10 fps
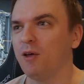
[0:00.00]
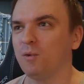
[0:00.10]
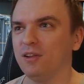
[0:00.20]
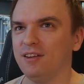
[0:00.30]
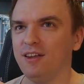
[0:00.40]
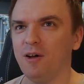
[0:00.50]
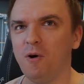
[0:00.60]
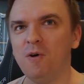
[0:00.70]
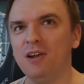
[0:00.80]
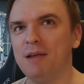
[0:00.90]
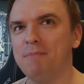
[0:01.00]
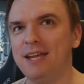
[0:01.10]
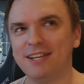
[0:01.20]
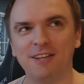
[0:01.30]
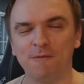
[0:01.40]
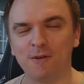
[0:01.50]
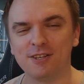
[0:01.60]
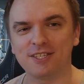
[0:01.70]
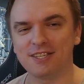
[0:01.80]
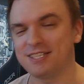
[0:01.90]
well the only big
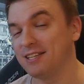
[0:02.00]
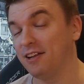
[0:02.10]
differences